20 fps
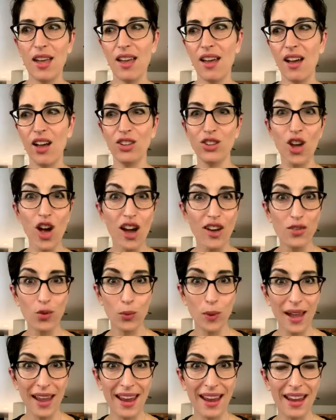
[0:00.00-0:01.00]
along the
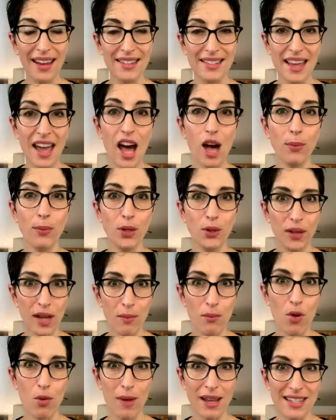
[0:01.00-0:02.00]
way to help you get
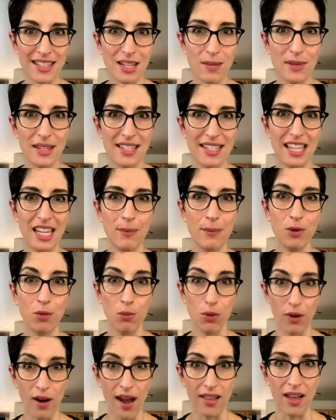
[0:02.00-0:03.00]
momentum and to keep your
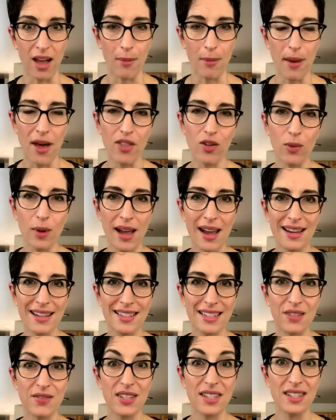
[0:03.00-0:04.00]
morale up.
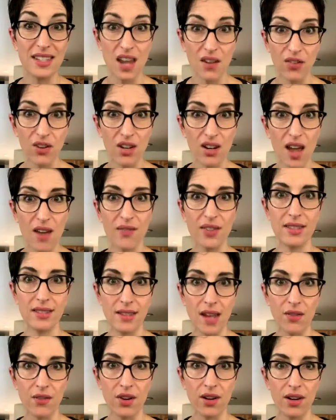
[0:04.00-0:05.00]
Otherwise, if it's never enough, it's
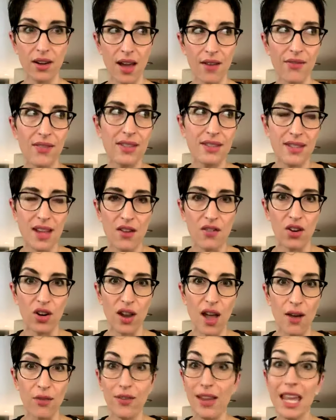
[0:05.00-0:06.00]
never enough, it's never
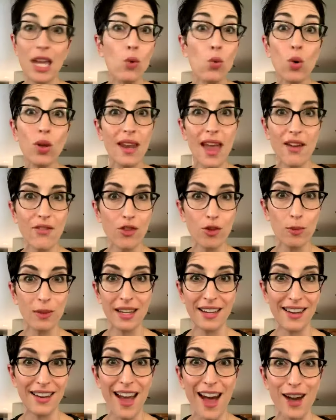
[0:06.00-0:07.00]
enough. It will never
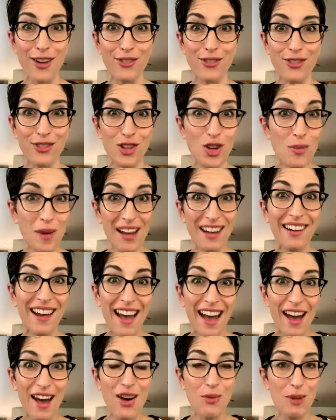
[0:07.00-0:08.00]
be enough, no matter
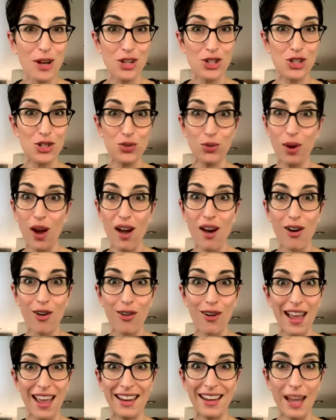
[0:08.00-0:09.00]
how much you
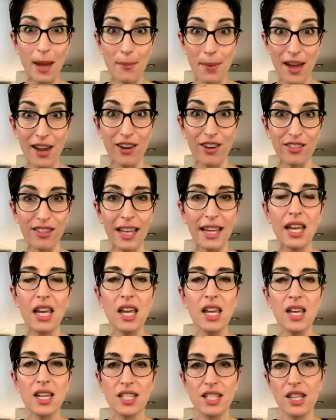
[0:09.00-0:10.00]
grow and get better.
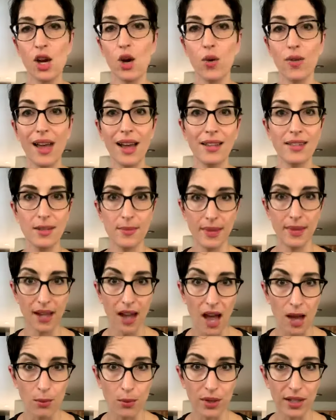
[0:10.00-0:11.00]
So that's something
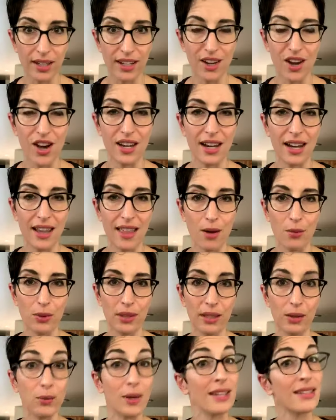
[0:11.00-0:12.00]
I'm working on, and that
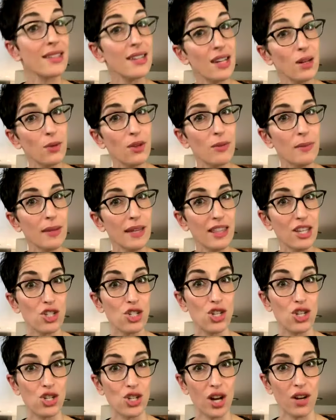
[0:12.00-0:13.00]
really resonated with me that
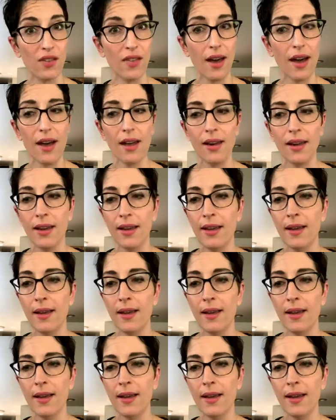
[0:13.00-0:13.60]
she shared that.